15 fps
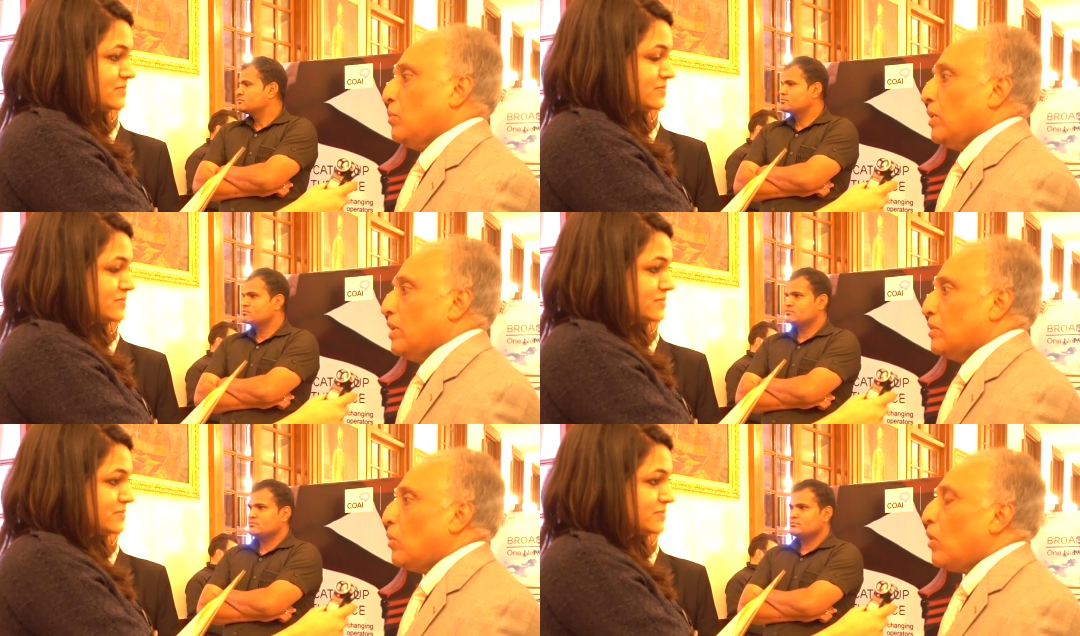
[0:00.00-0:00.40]

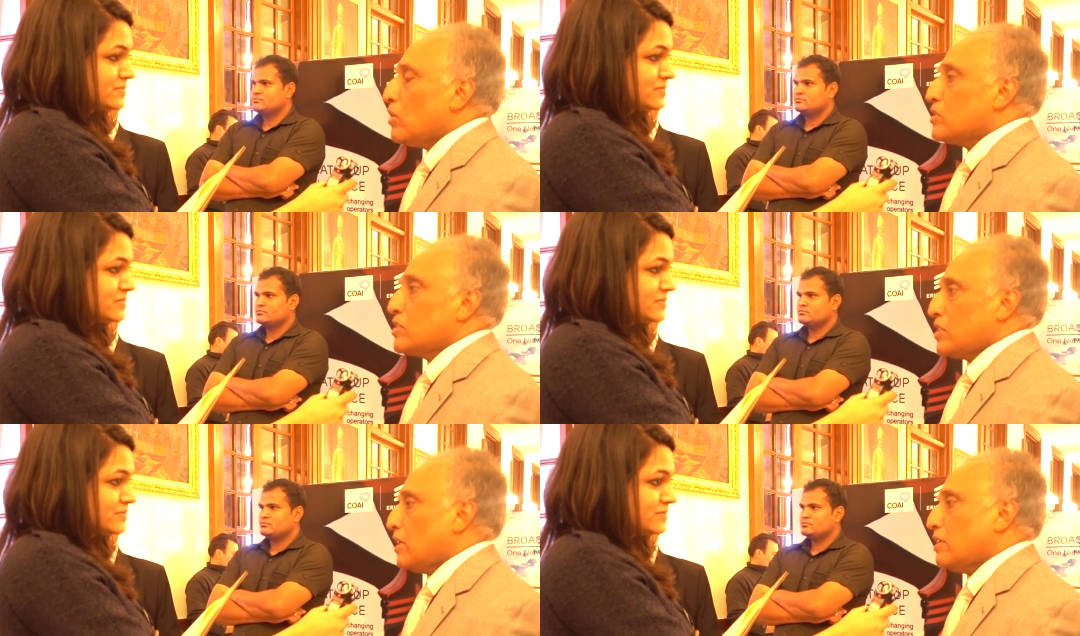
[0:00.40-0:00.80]
Speaker 1: we're all
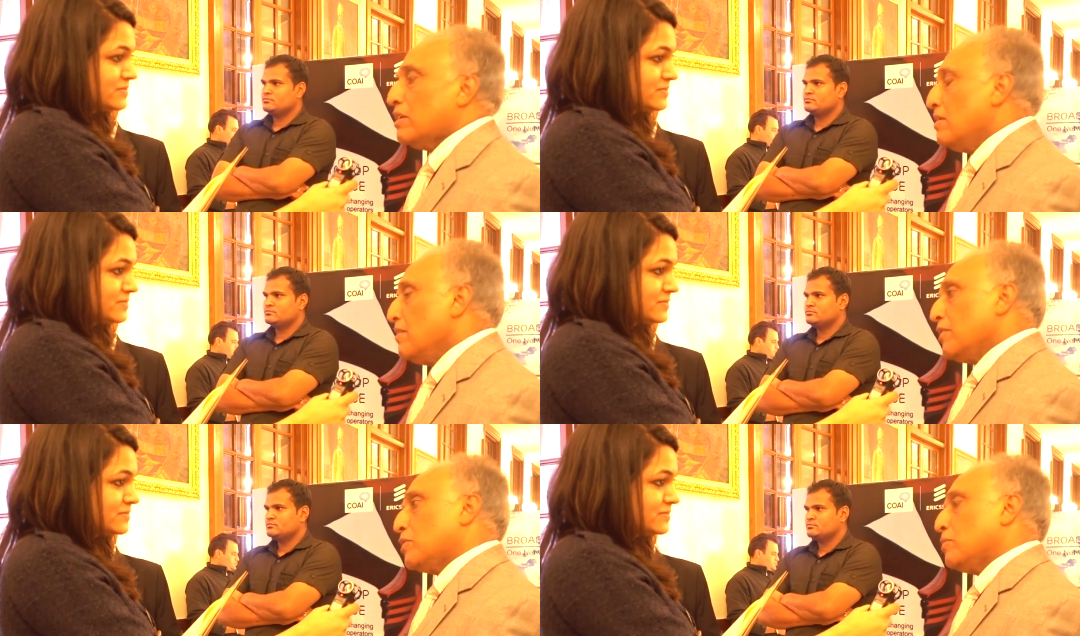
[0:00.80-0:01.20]
set
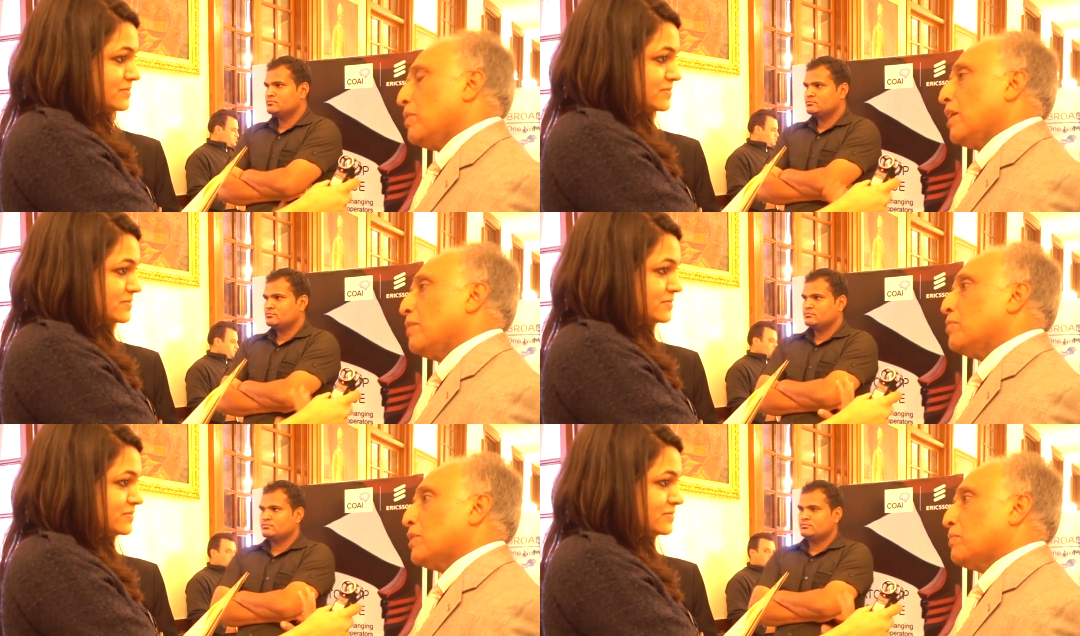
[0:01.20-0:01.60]
to be
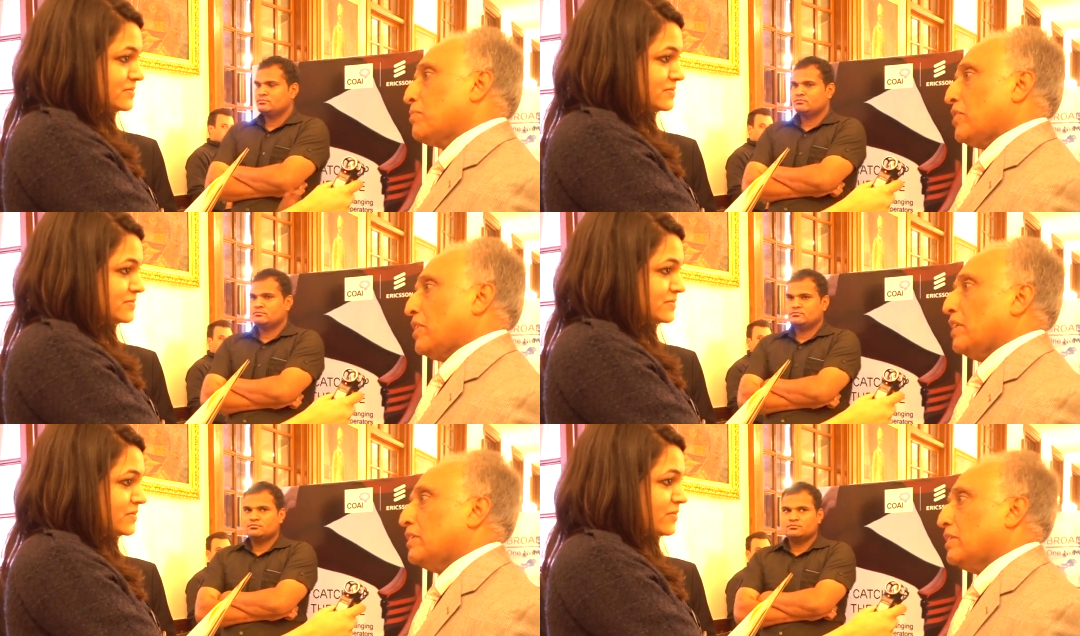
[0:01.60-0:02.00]
able to
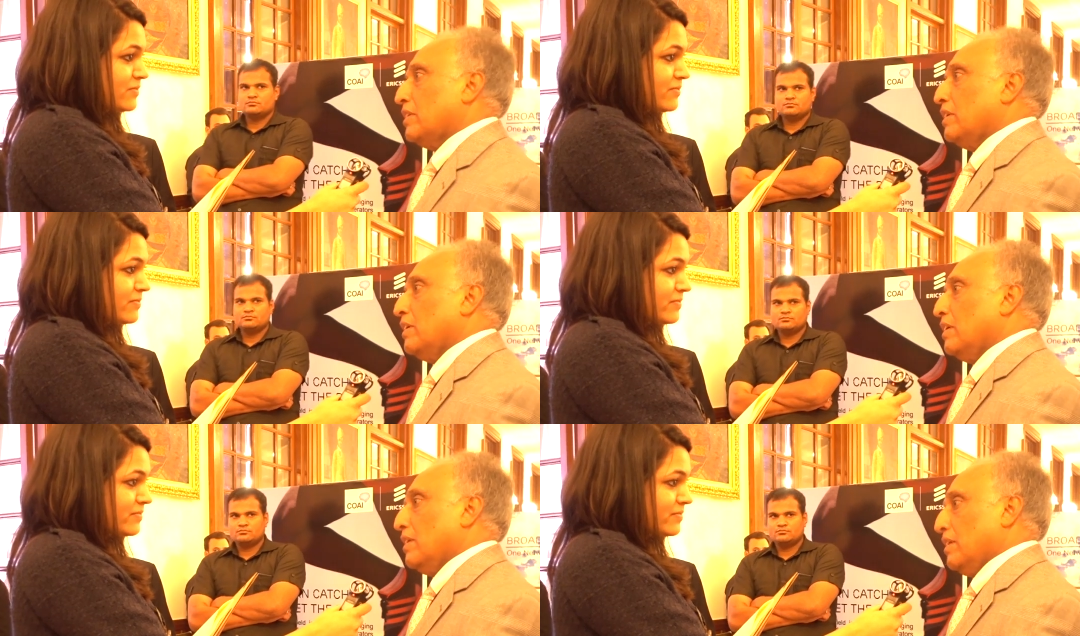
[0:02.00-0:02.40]
protect the
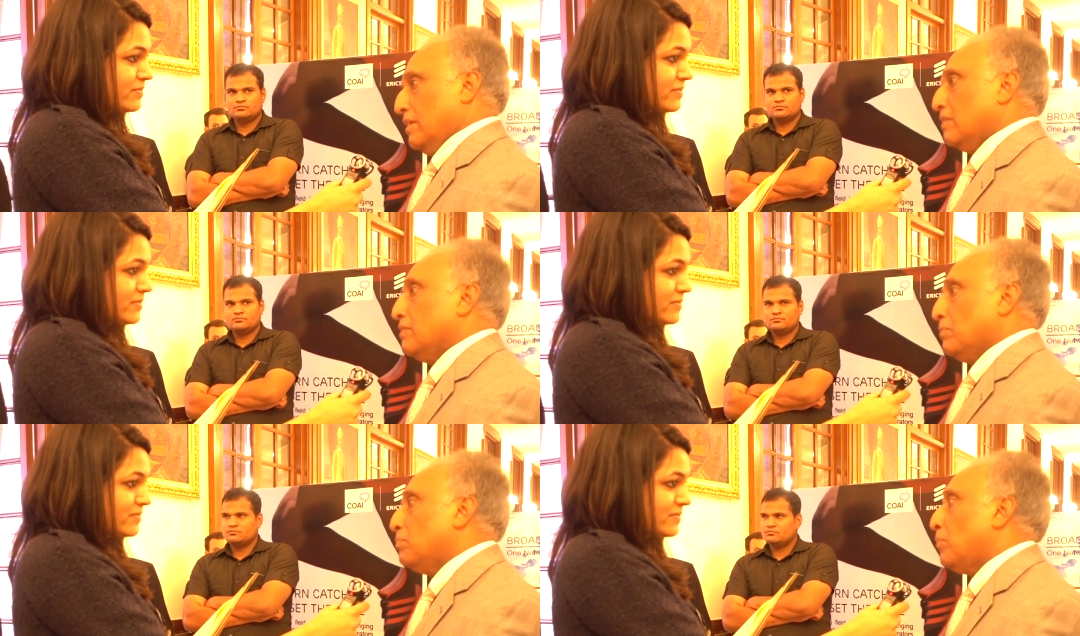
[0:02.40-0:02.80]
uh,
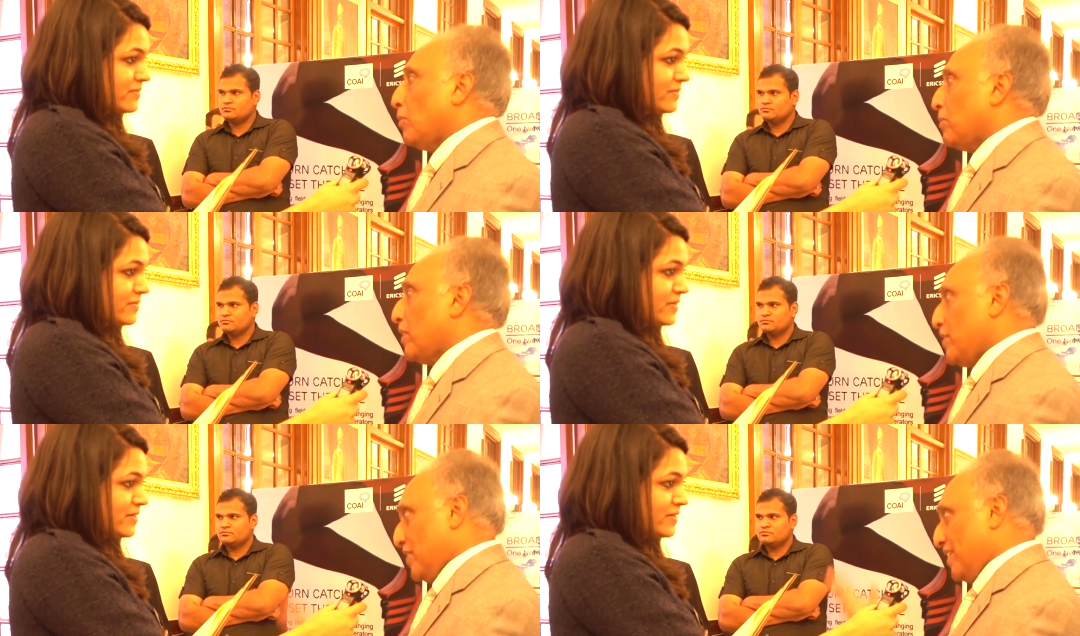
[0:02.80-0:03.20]

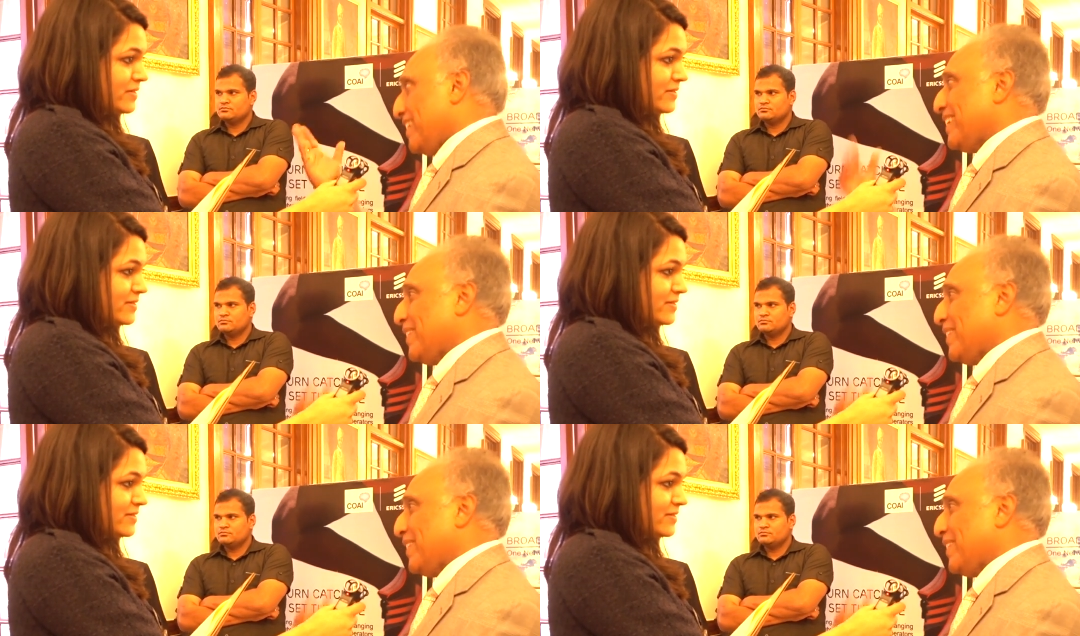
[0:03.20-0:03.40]
population. I